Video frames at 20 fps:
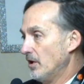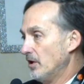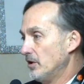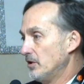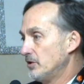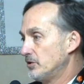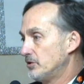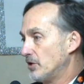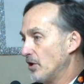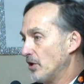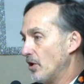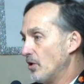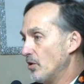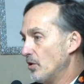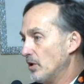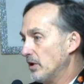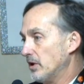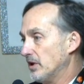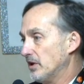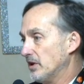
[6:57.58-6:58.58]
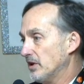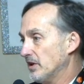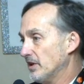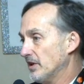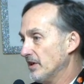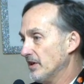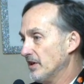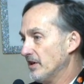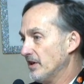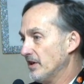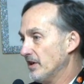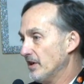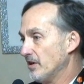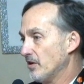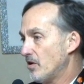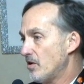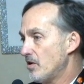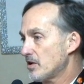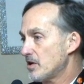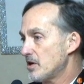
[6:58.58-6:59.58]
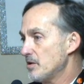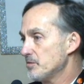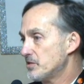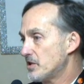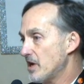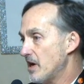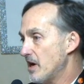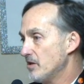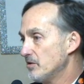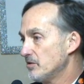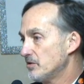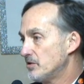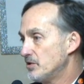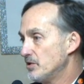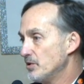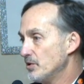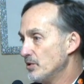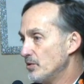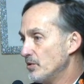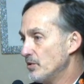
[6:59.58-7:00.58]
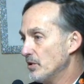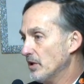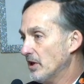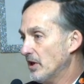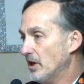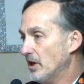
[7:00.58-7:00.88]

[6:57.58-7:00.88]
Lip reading: So it all comes down to